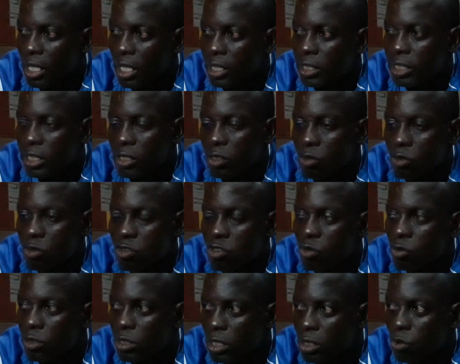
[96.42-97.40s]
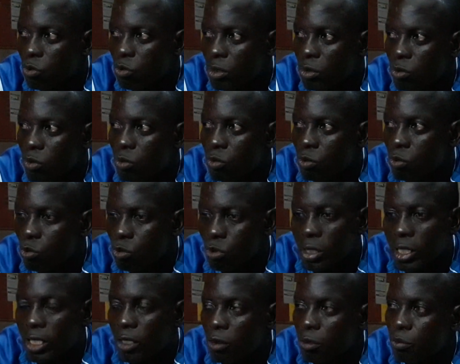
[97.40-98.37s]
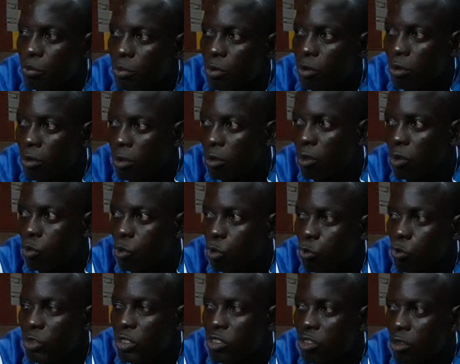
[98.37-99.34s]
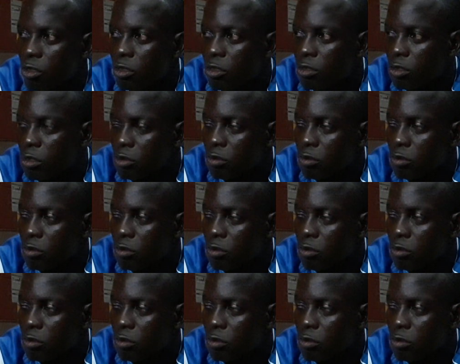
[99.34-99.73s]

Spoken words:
I think on Sunday we will get a good result.